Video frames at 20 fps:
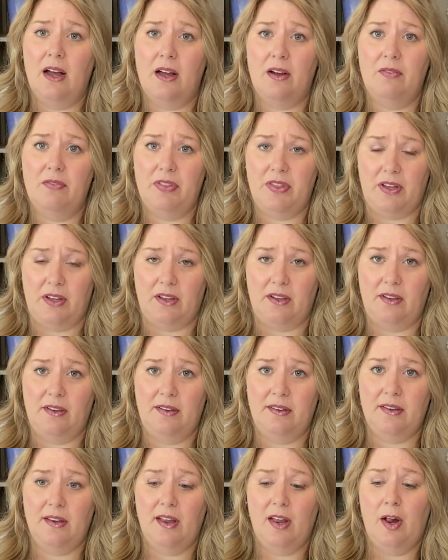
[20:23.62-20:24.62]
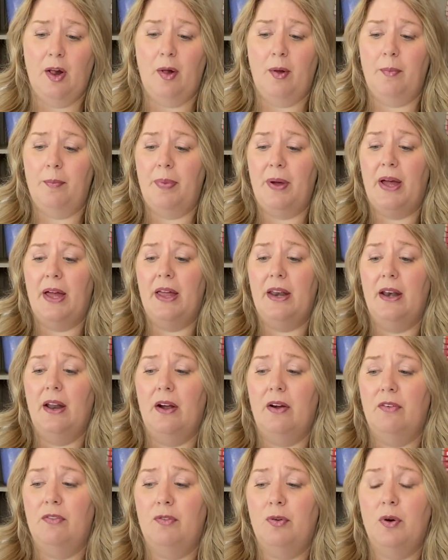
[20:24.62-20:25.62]
of these, but
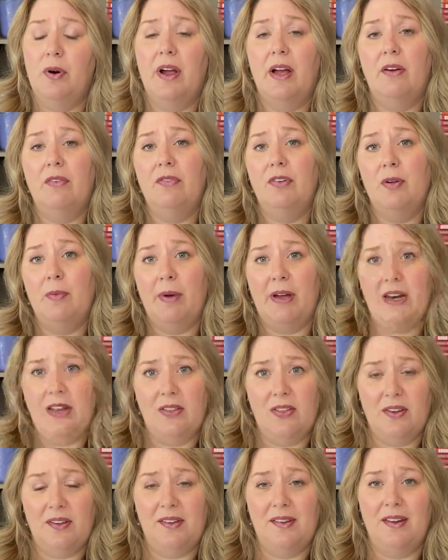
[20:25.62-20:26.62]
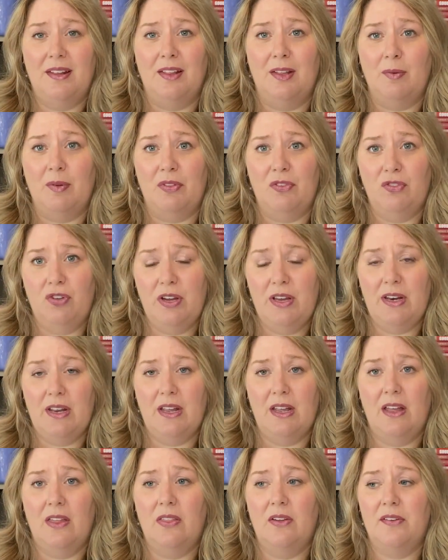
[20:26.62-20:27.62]
for everybody that's dealing with
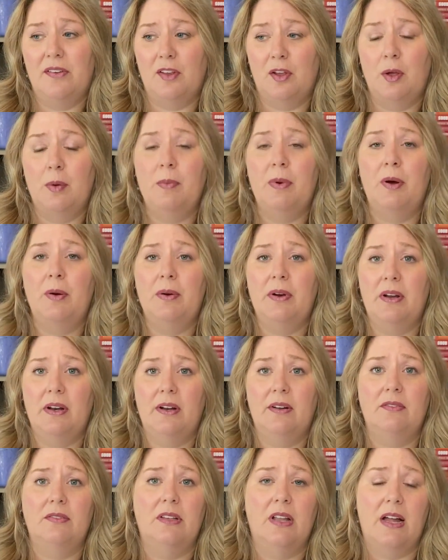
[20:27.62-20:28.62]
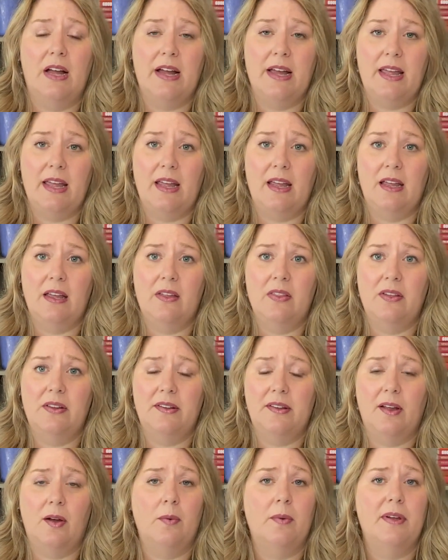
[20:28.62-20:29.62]
cheating, there's a component of lying
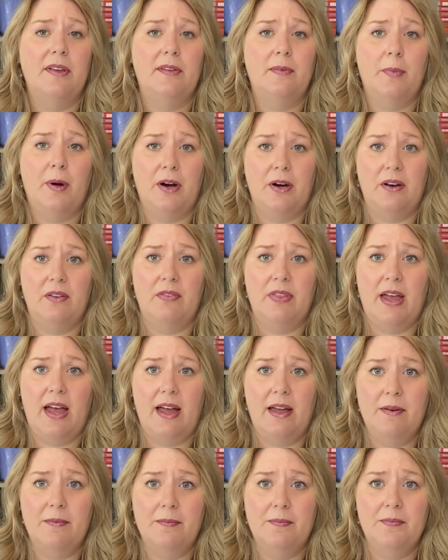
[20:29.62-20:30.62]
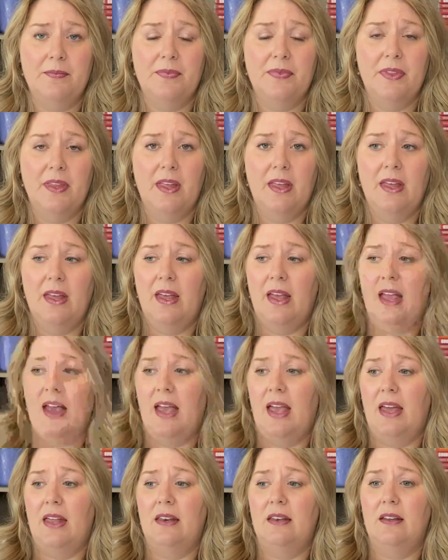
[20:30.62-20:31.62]
that's always part of that,
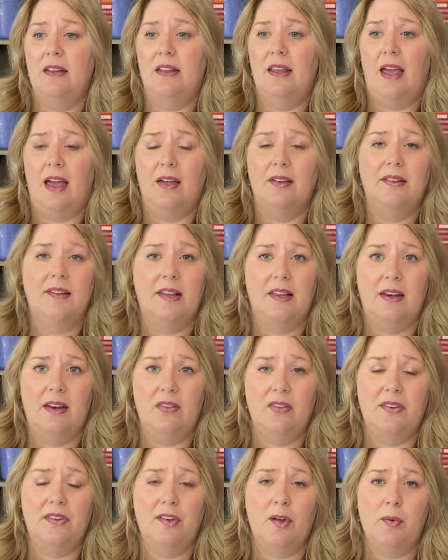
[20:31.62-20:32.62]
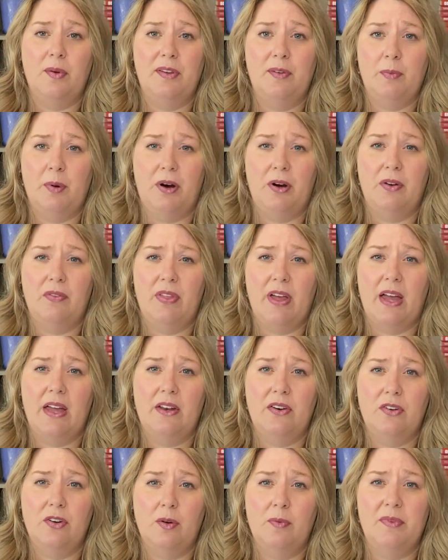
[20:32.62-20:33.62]
and gaslighting that's always part of
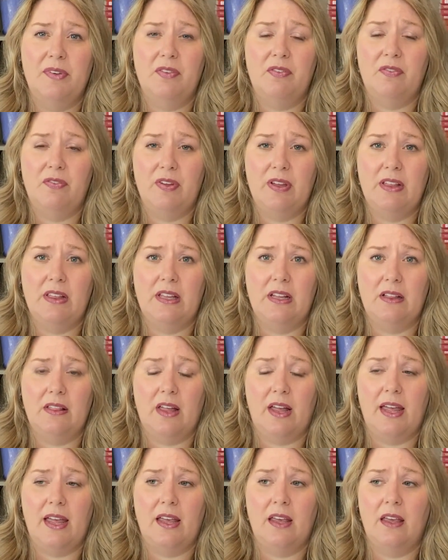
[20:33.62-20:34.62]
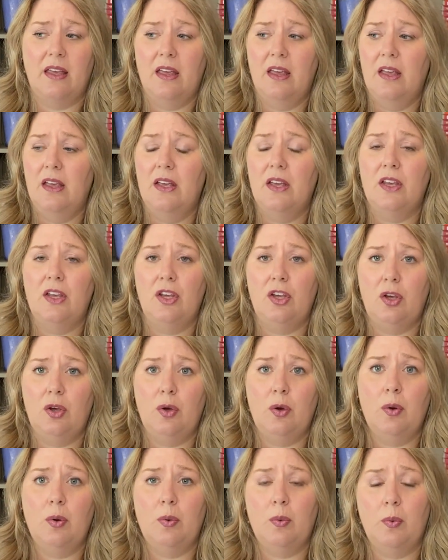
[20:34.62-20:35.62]
that, in terms of feeling like
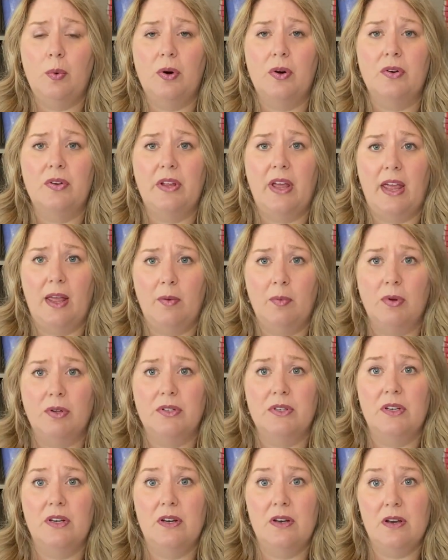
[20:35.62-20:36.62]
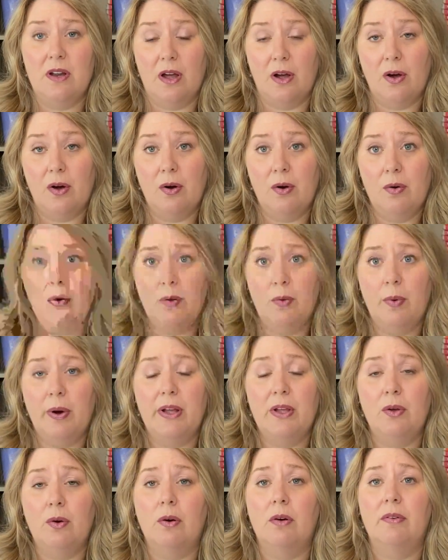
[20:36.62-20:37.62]
you weren't able to know
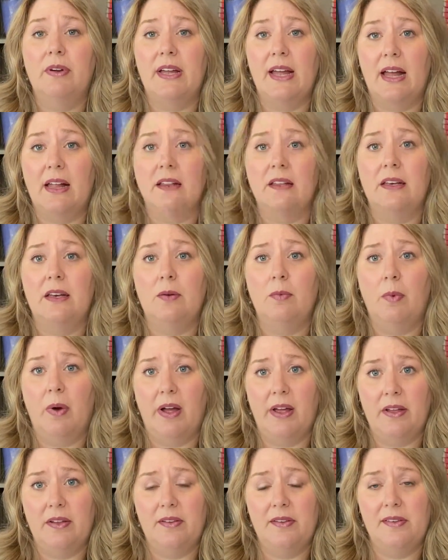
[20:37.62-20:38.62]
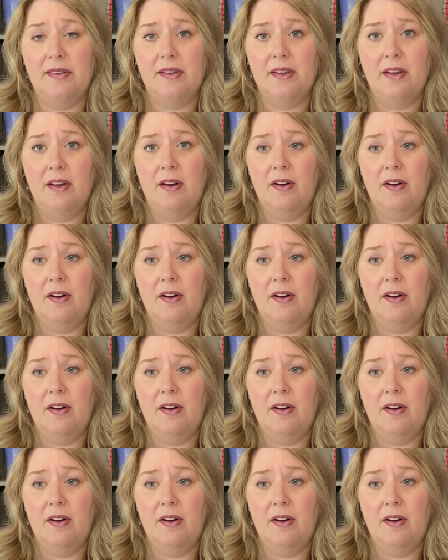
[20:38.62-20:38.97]
what your reality was